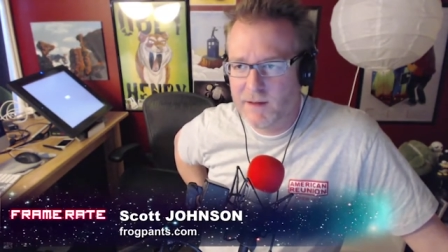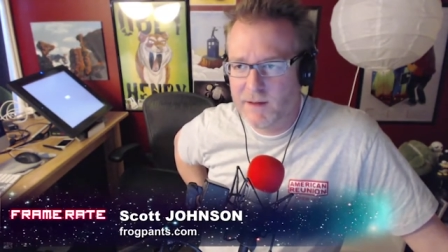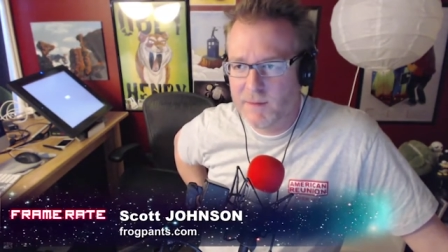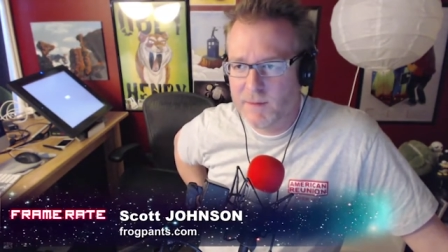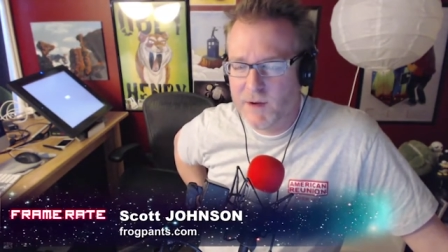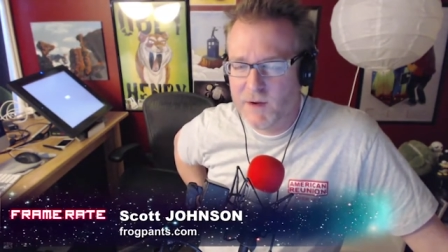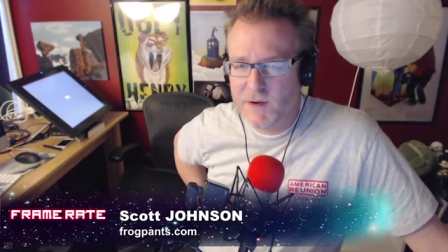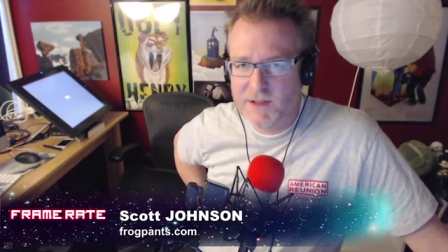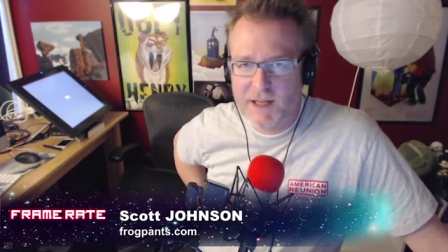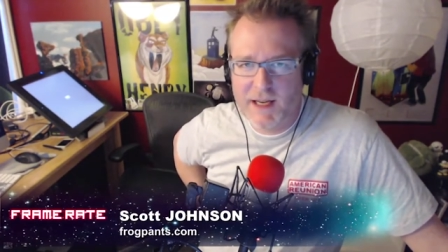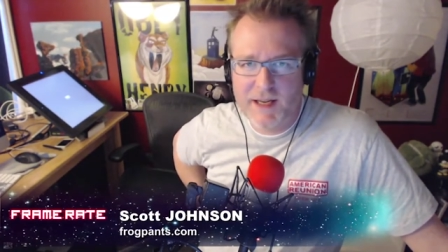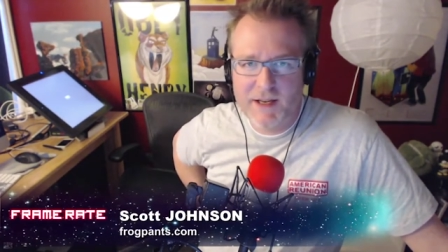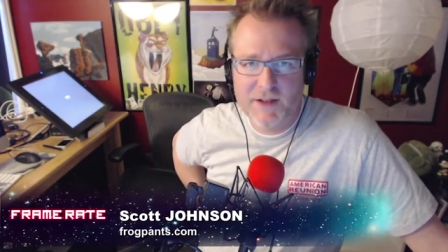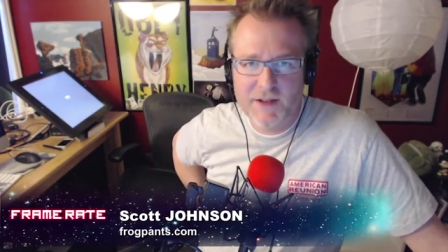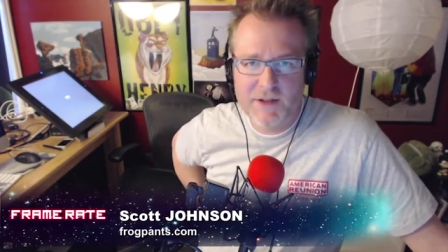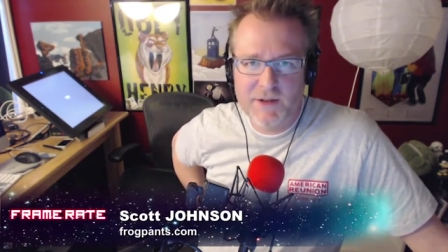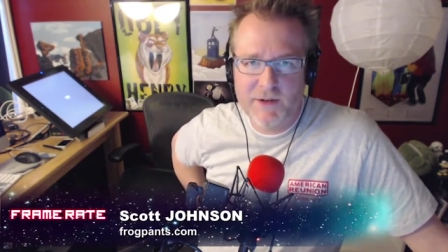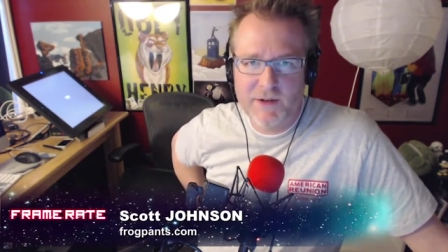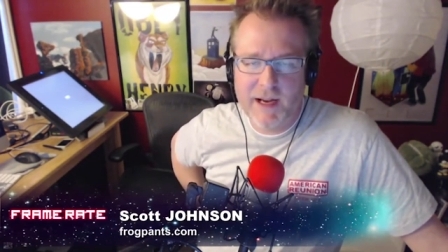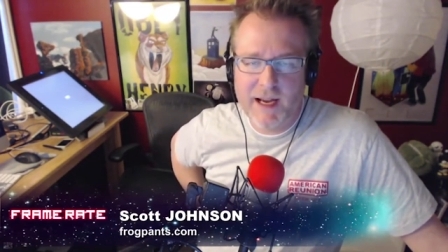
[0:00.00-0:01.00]
the music
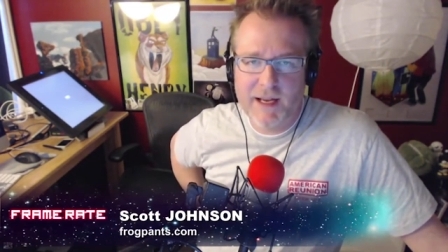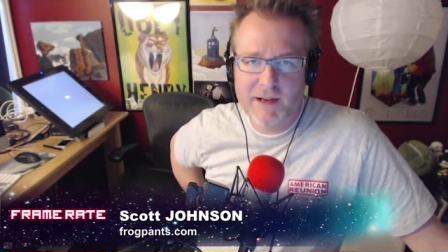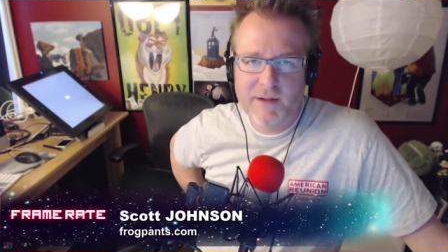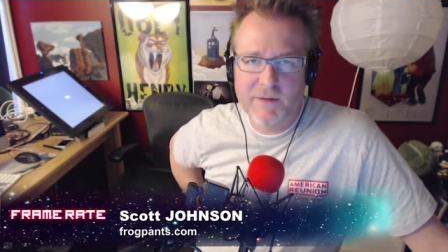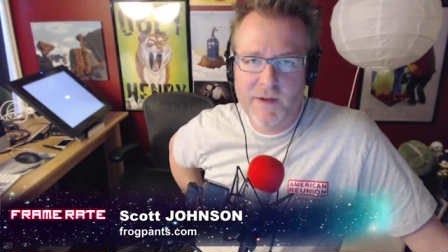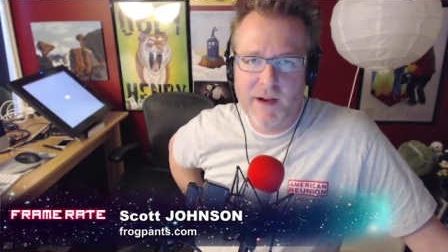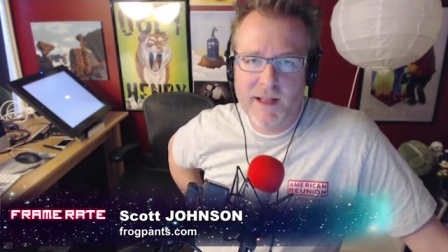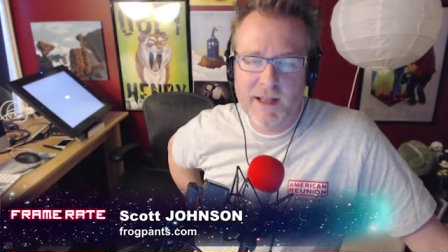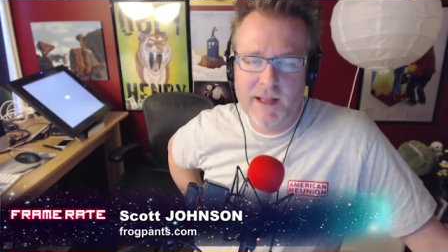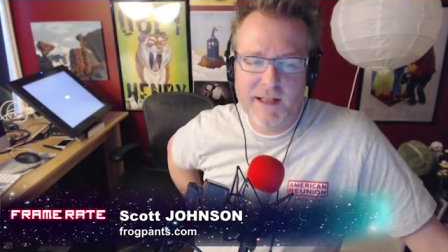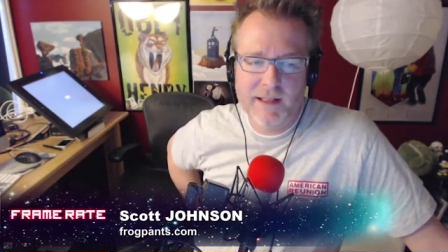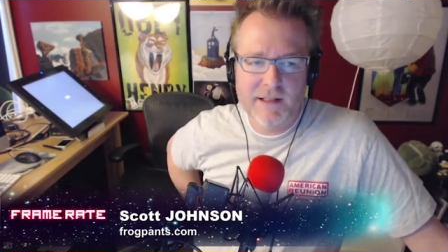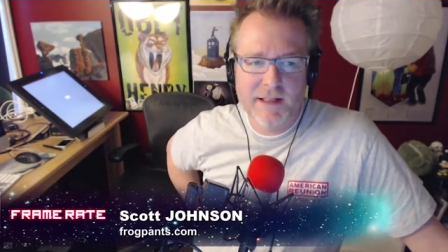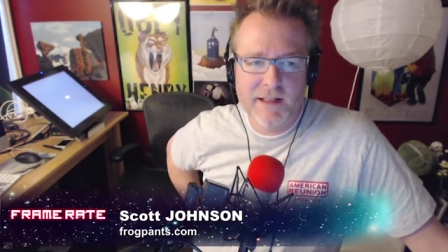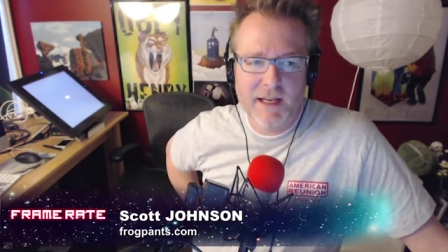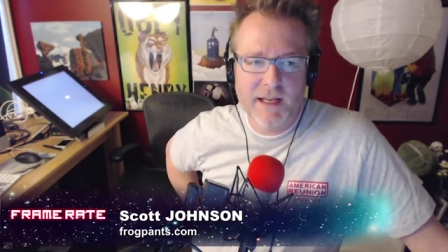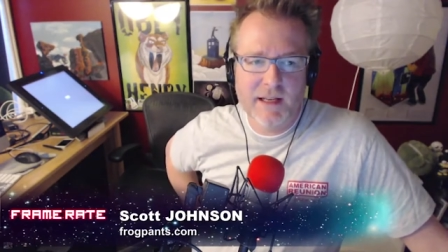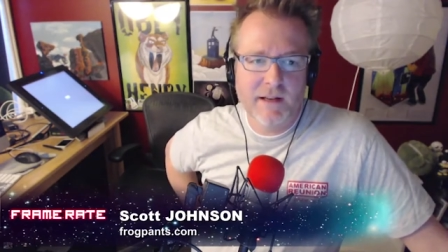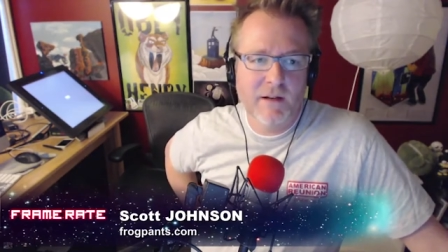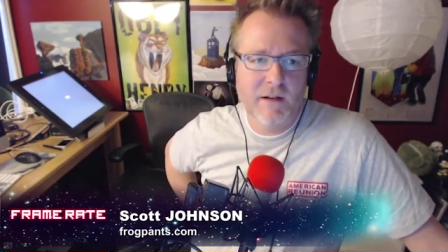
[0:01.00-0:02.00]
industry had to finally
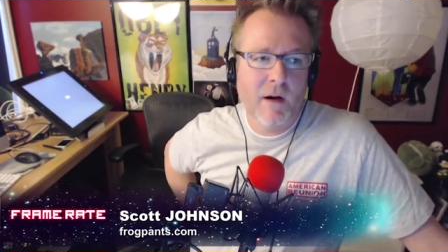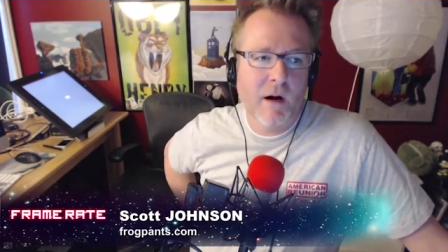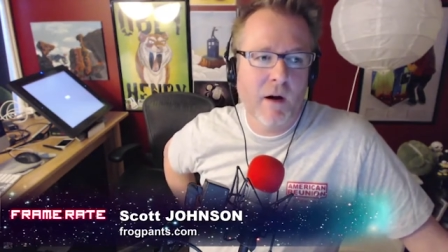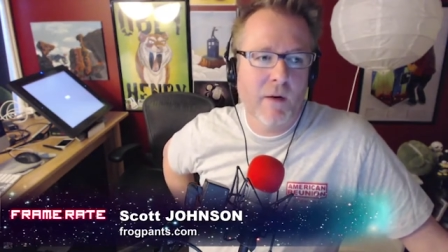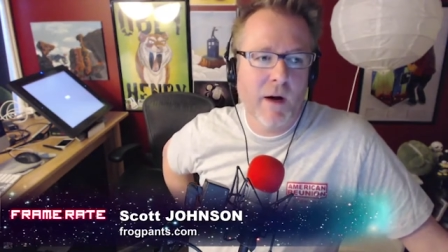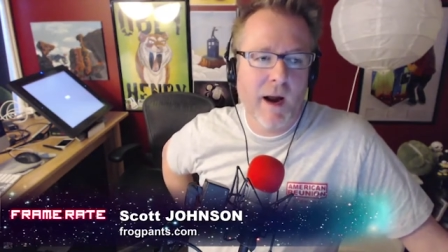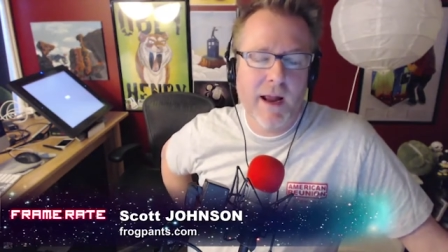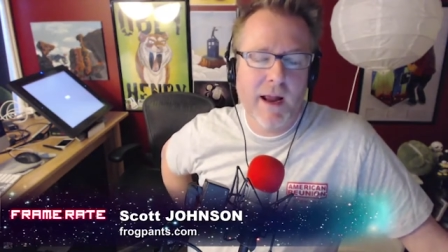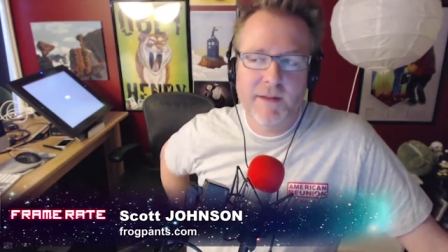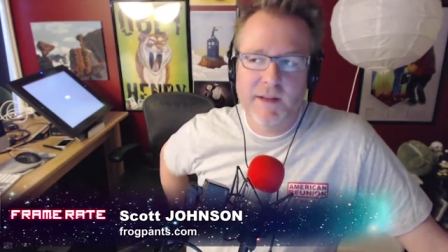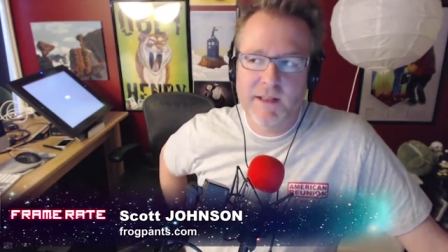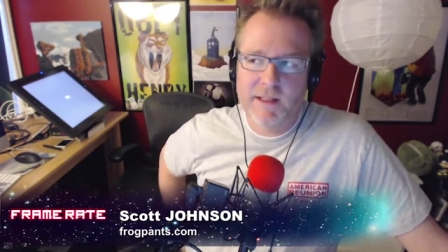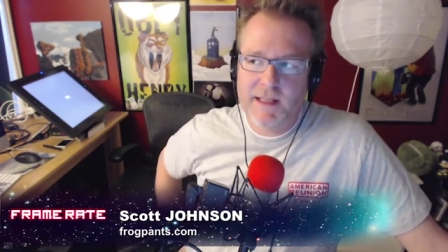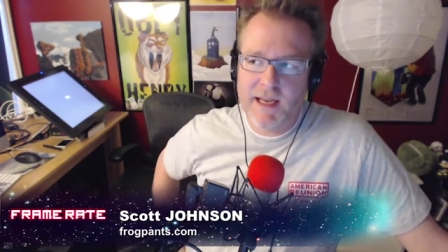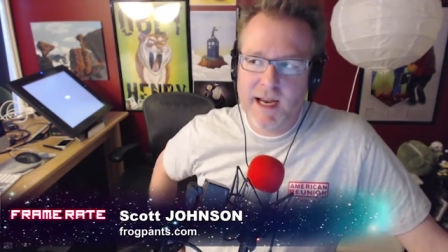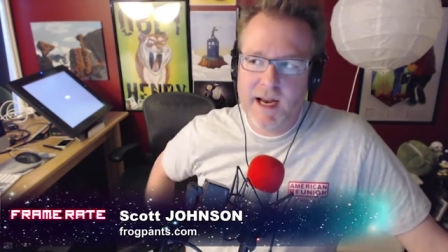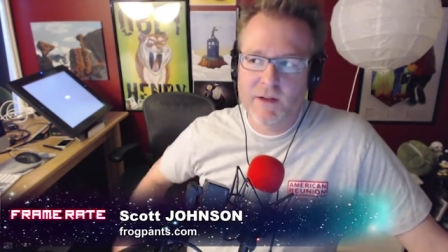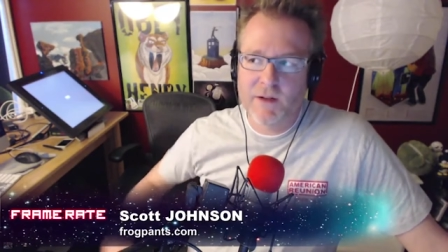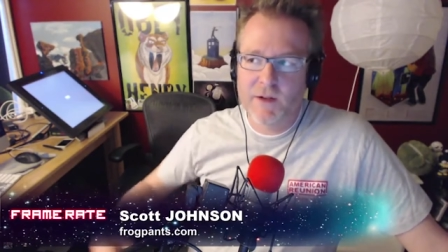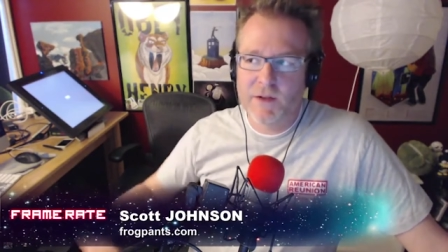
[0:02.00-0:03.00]
concede and go, all right, these
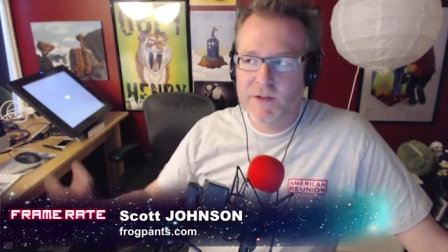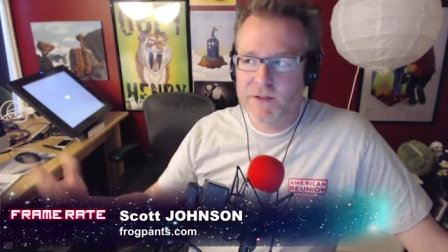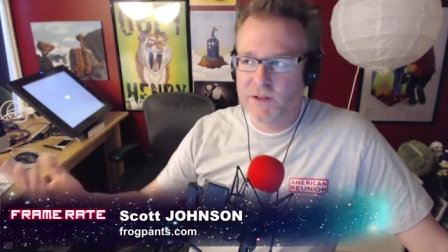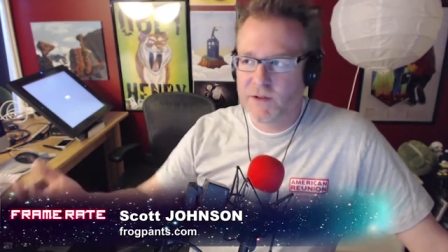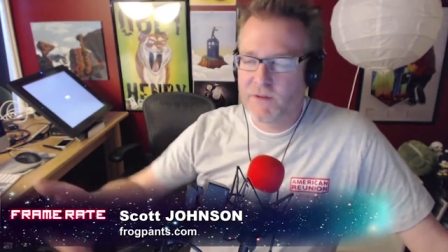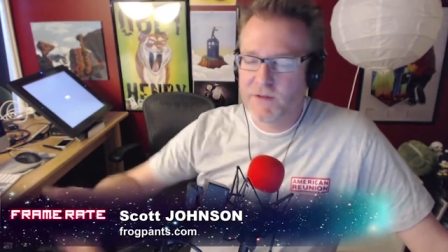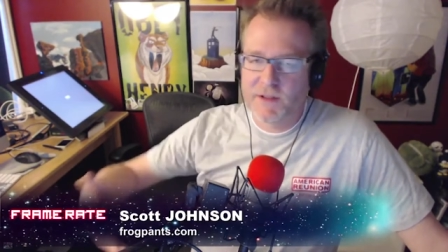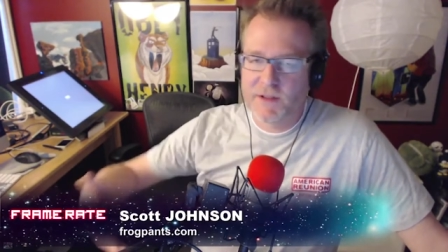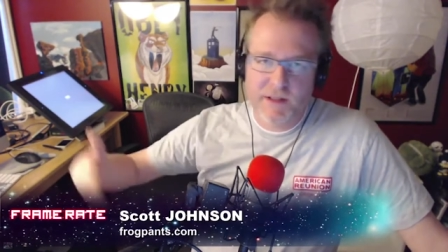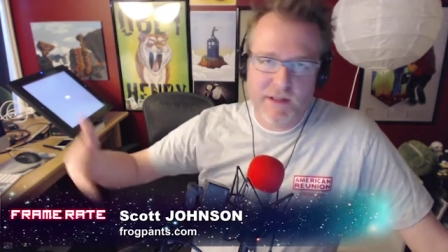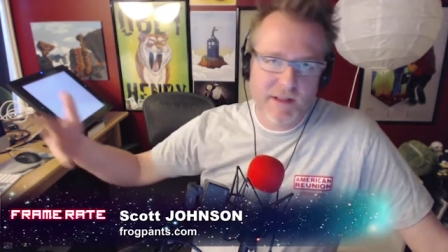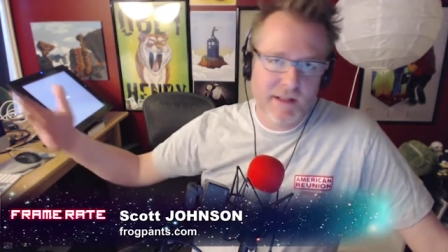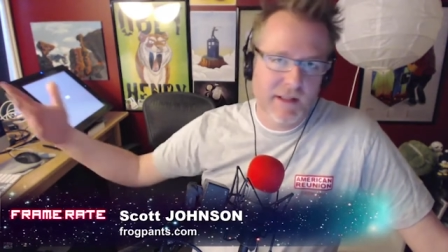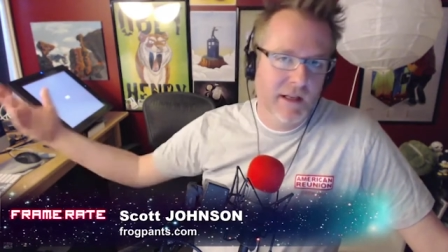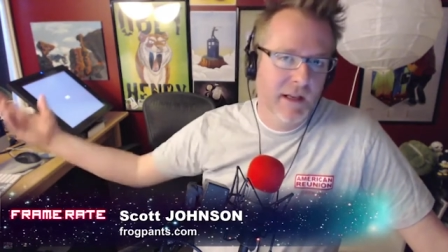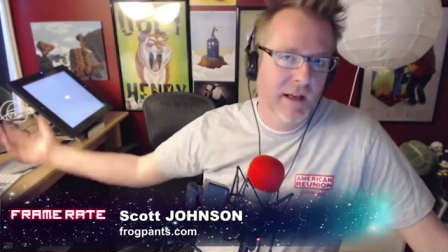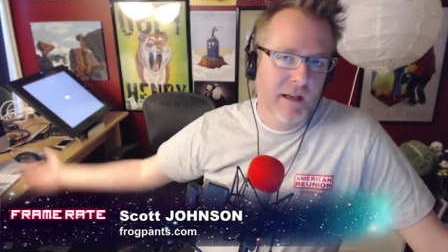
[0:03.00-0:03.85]
download services